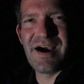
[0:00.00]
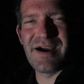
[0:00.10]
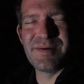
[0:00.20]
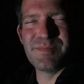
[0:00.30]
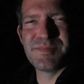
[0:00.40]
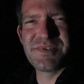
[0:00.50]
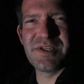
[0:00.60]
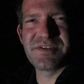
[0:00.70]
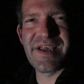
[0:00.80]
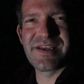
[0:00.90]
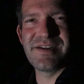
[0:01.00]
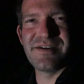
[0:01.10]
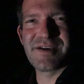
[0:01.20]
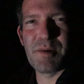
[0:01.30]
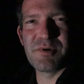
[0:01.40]
I'm still taking
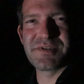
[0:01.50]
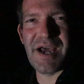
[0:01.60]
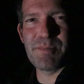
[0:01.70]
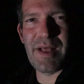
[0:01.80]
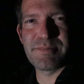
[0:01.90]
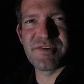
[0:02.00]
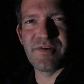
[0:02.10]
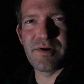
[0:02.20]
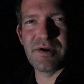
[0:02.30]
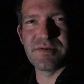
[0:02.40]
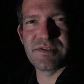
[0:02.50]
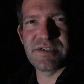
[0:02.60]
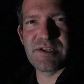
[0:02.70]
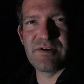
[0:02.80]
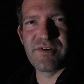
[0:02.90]
a couple time-lapse photos. I
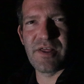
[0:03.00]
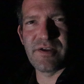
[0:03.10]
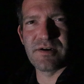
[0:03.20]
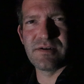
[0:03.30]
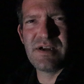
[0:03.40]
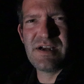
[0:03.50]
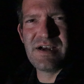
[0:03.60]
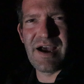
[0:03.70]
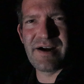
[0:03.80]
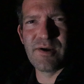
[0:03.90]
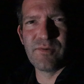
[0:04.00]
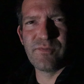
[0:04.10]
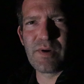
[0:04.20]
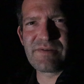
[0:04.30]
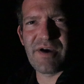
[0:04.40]
still have another,
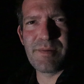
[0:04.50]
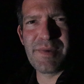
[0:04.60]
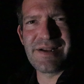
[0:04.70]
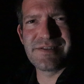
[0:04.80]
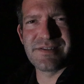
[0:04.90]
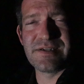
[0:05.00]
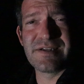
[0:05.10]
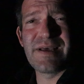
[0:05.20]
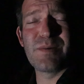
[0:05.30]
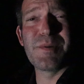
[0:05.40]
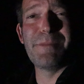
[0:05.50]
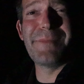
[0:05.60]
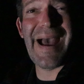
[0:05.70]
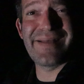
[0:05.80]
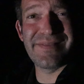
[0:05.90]
45 minutes, and that was a
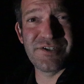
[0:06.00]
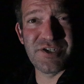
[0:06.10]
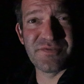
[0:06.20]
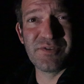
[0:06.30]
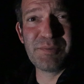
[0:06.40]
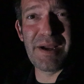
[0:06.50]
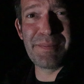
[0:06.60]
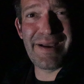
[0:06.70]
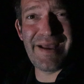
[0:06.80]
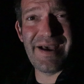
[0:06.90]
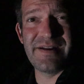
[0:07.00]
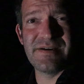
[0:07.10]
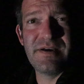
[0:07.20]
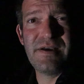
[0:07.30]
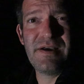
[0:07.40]
bat that just flew by my head.
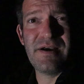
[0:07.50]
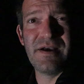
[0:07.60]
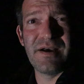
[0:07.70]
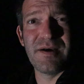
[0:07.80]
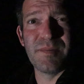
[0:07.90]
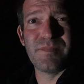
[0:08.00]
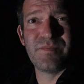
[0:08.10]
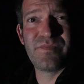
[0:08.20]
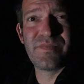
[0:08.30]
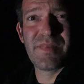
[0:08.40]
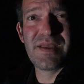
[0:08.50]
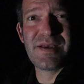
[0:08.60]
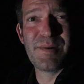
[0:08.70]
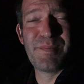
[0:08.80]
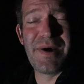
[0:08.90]

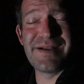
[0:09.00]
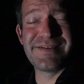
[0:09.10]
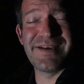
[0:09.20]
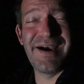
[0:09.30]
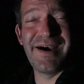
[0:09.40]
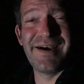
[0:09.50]
But